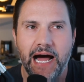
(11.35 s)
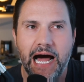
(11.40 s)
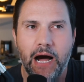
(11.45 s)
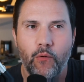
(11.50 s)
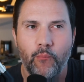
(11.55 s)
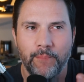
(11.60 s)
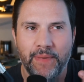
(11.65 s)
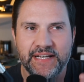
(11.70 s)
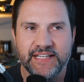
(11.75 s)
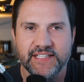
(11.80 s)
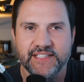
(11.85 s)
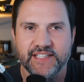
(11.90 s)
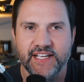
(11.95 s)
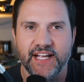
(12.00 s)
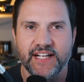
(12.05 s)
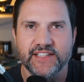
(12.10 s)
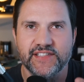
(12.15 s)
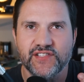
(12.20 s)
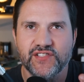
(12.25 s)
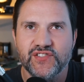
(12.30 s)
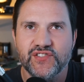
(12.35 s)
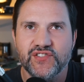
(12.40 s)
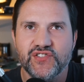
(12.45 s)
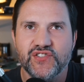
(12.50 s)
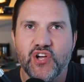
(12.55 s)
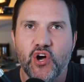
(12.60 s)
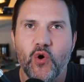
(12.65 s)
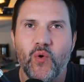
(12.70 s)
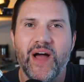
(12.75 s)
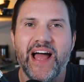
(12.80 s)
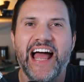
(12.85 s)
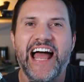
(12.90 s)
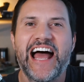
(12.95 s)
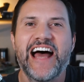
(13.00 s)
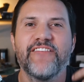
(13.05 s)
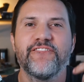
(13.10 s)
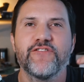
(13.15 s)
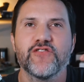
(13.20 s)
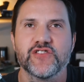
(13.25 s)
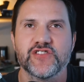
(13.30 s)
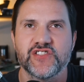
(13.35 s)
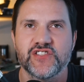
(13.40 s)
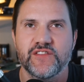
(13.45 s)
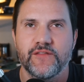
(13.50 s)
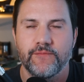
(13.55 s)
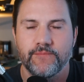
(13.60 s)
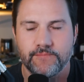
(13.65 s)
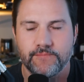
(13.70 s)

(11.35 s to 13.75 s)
I meant to say it's so effers.